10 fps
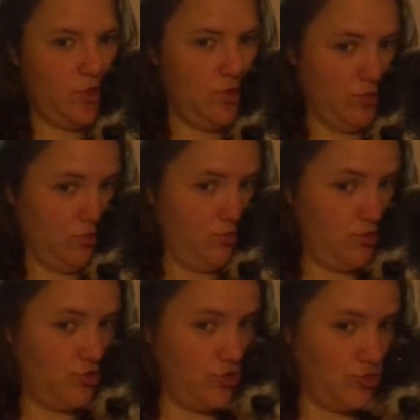
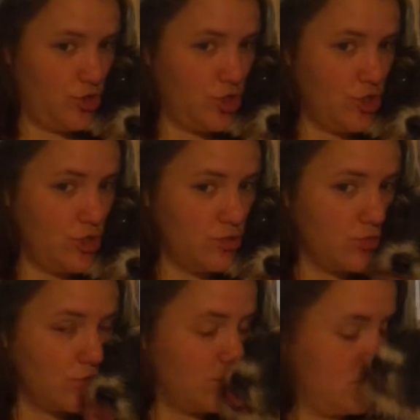You're so
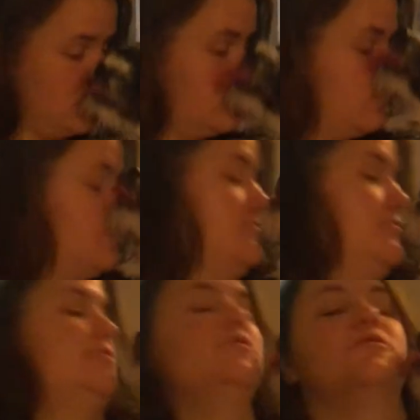cute.
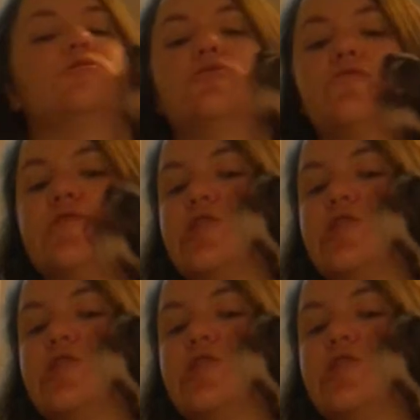Yeah, you're a very